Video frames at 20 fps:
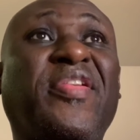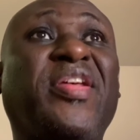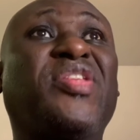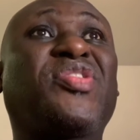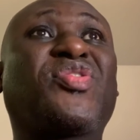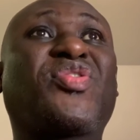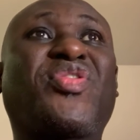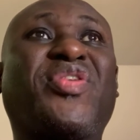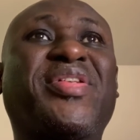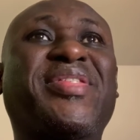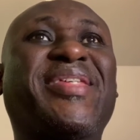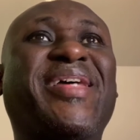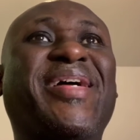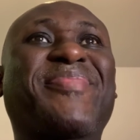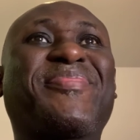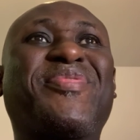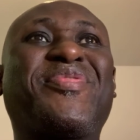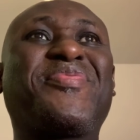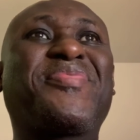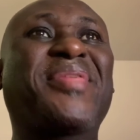to contact
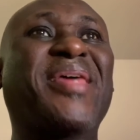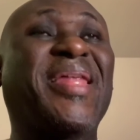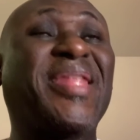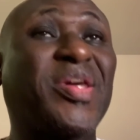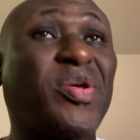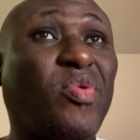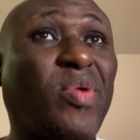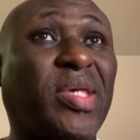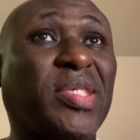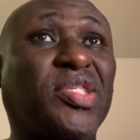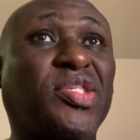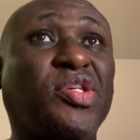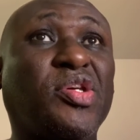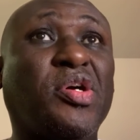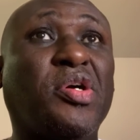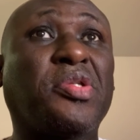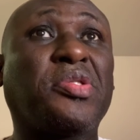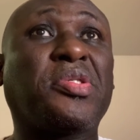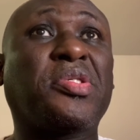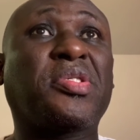me with any
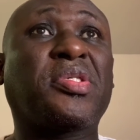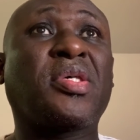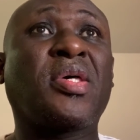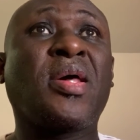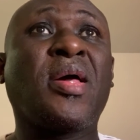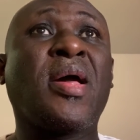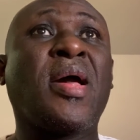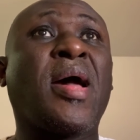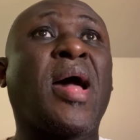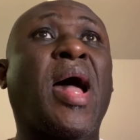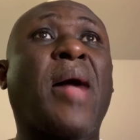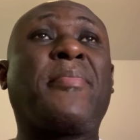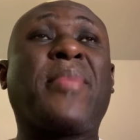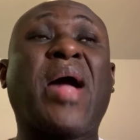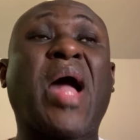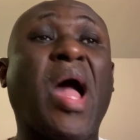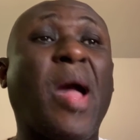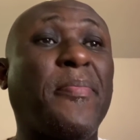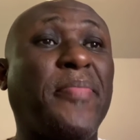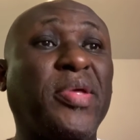questions. I'm
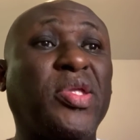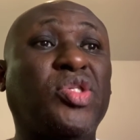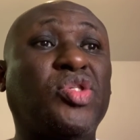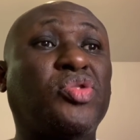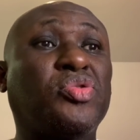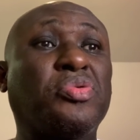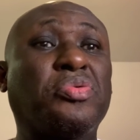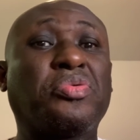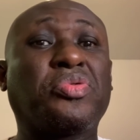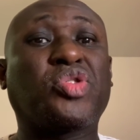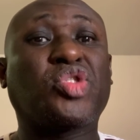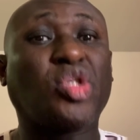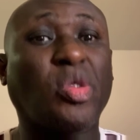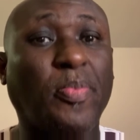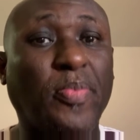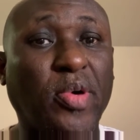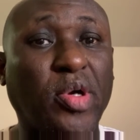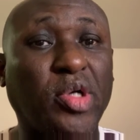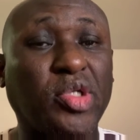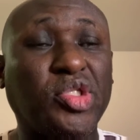happy to
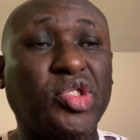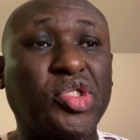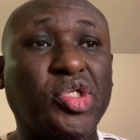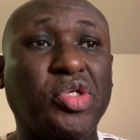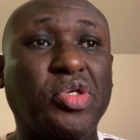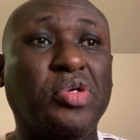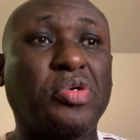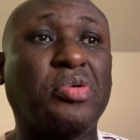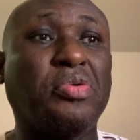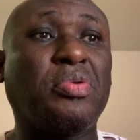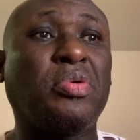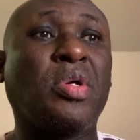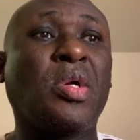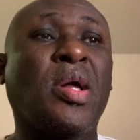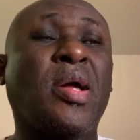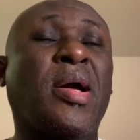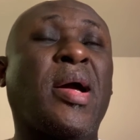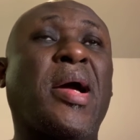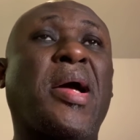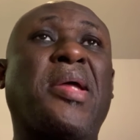support you,
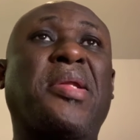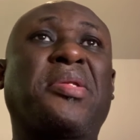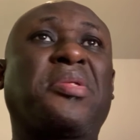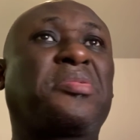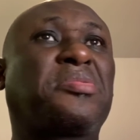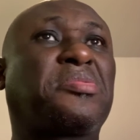and